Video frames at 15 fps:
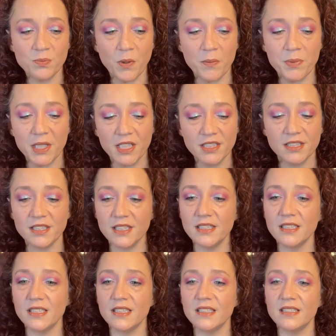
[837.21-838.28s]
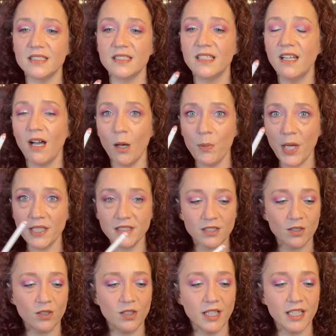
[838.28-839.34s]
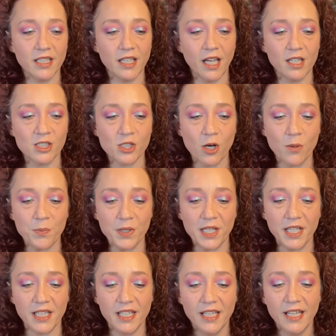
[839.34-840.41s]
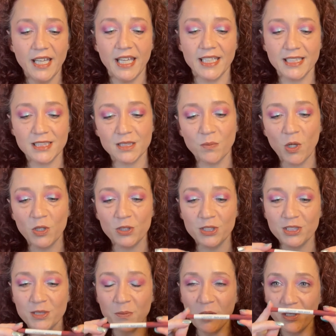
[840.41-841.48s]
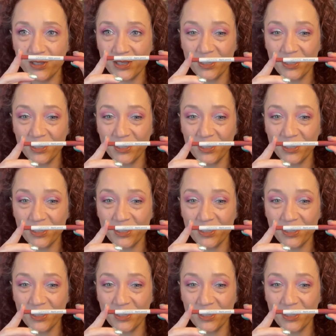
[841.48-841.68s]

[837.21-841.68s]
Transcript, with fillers: But because this is a pencil and I got to sharpen it, it gets smaller and smaller.